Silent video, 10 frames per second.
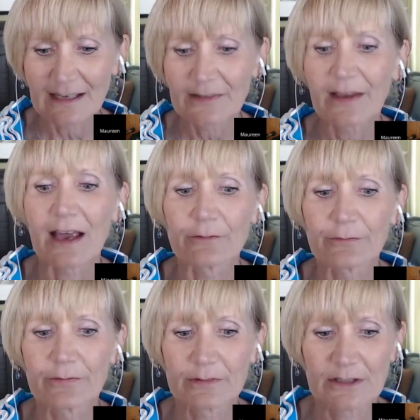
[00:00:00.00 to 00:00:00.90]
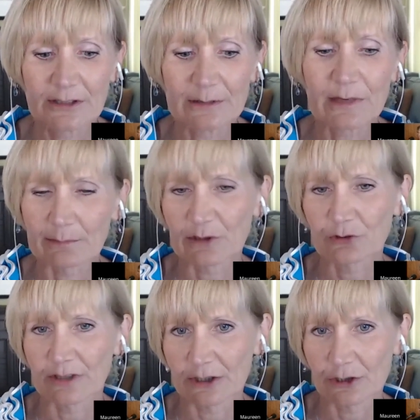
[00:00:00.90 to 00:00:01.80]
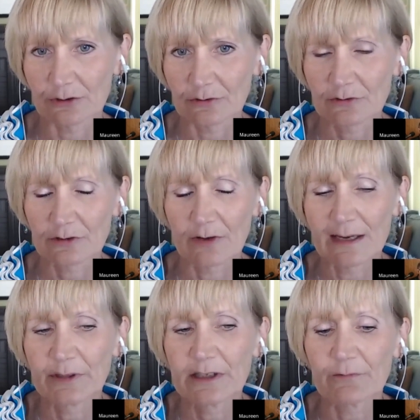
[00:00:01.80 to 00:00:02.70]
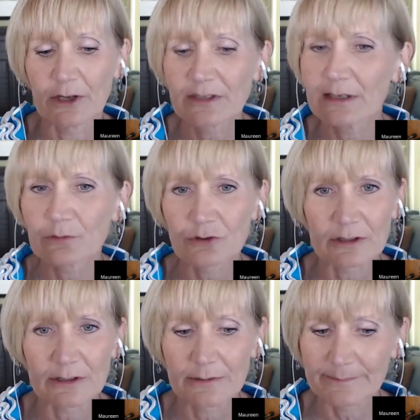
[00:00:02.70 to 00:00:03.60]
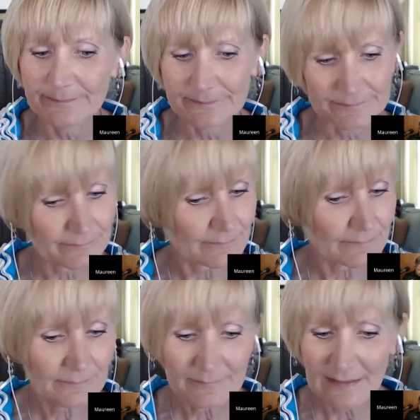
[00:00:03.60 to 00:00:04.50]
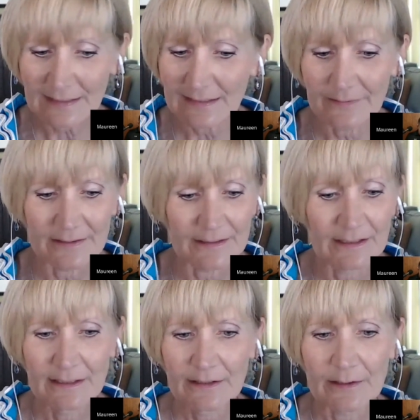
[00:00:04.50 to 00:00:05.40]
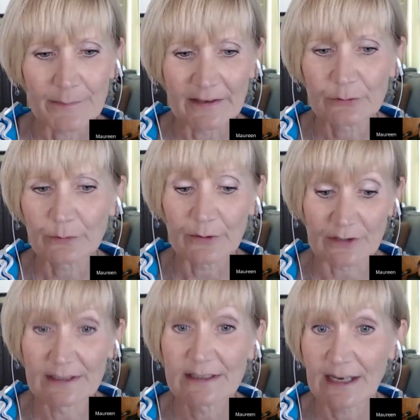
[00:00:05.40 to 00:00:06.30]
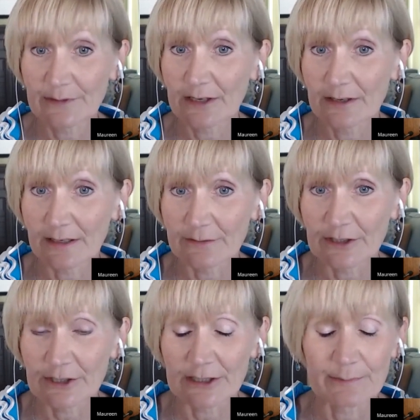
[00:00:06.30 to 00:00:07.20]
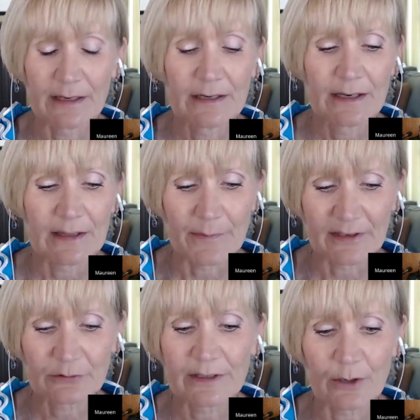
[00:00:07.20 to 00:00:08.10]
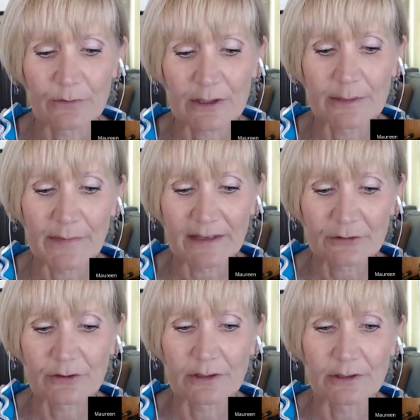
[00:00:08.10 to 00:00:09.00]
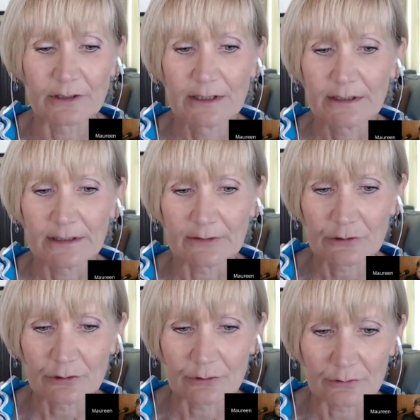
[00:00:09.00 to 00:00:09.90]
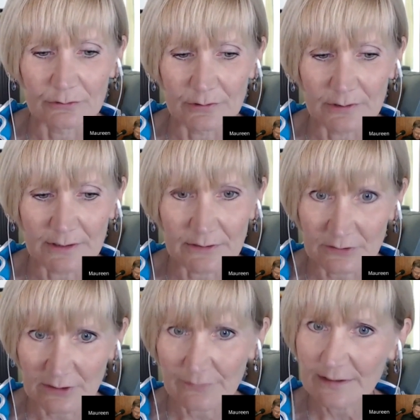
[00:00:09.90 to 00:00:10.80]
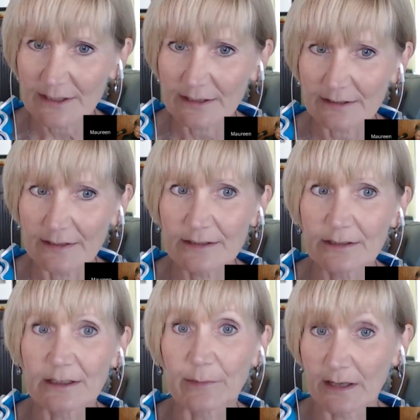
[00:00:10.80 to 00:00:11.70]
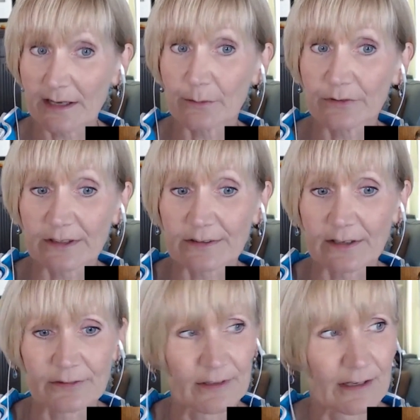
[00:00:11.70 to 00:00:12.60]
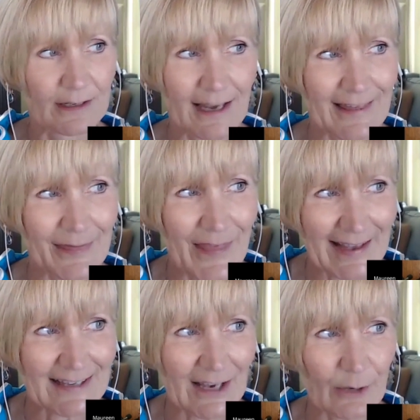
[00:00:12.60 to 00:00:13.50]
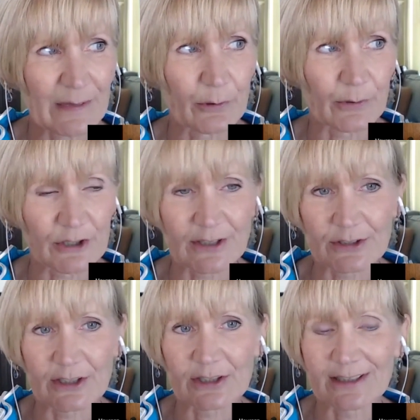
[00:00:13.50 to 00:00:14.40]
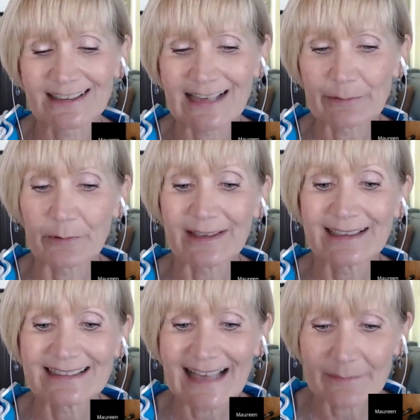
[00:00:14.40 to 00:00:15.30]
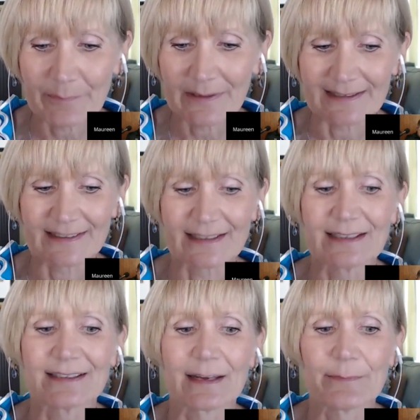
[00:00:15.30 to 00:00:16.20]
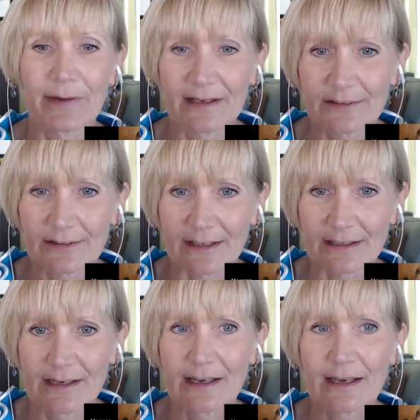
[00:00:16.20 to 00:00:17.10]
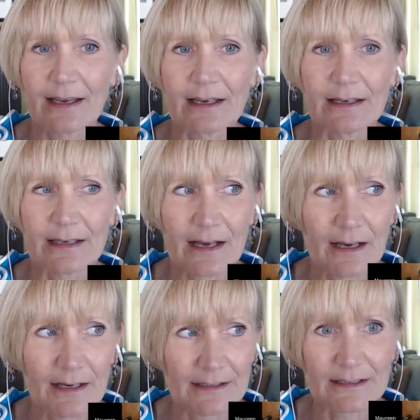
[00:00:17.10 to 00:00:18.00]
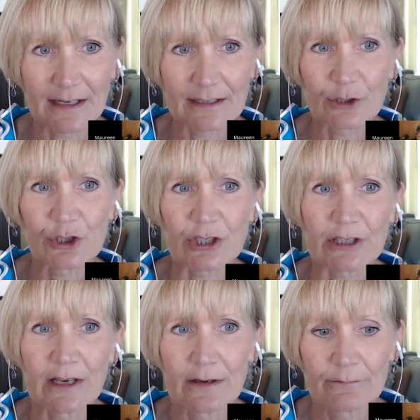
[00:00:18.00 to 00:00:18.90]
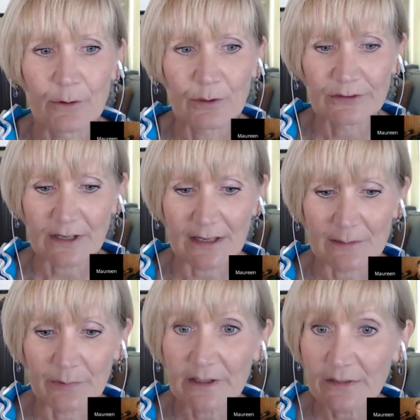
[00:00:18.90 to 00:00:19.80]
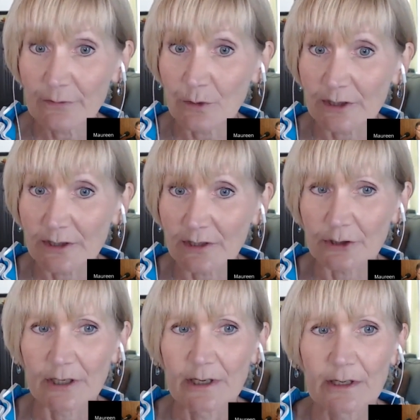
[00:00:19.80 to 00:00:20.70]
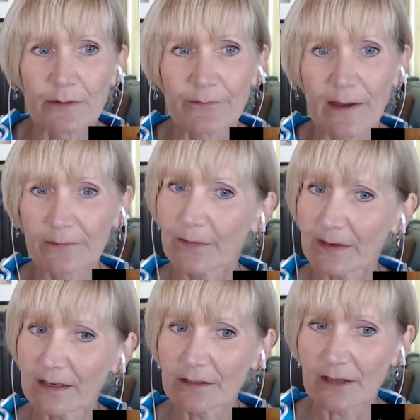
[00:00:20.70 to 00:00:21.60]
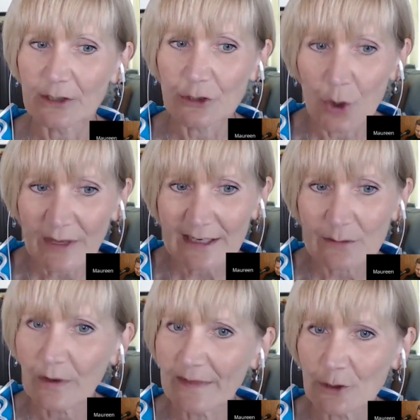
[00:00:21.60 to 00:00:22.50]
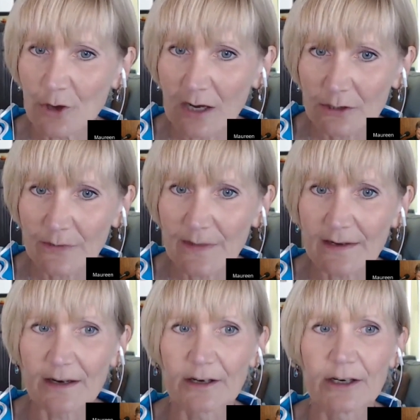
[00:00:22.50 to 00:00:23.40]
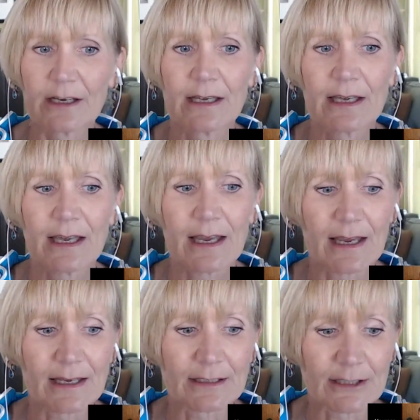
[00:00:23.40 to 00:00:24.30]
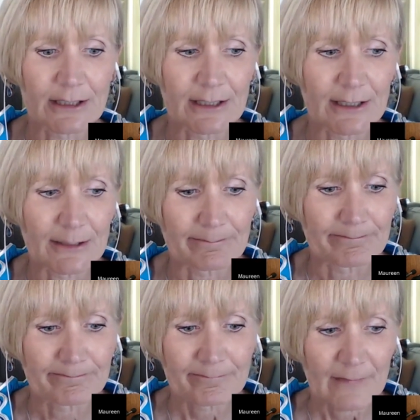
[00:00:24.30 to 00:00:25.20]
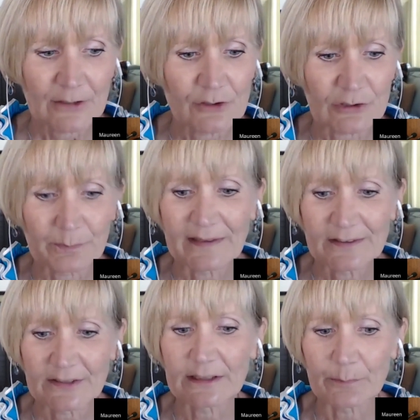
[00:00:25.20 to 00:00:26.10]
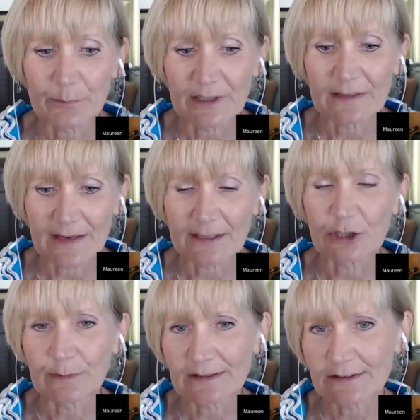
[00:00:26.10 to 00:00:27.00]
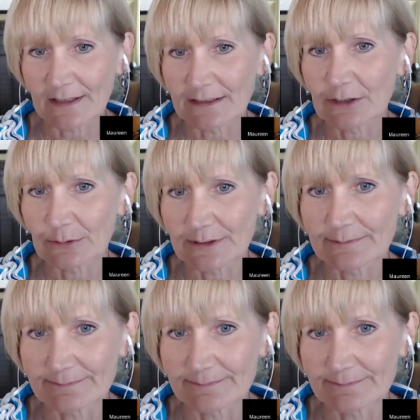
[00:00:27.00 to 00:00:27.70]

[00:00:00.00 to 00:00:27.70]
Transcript: They have team chemistry issues. So I believe all teams struggle and that the best there's untapped talent on every team and the best mm-hmm. way to overcome that struggle is to discover the talent on the team, align it with success, and that's how people reach destination unstoppable. It is not a place, it is a mindset, a heightened energy focused on belief in one another, the fact that they they know they can win, they know how good they are, and um, just basically bringing that human side to it.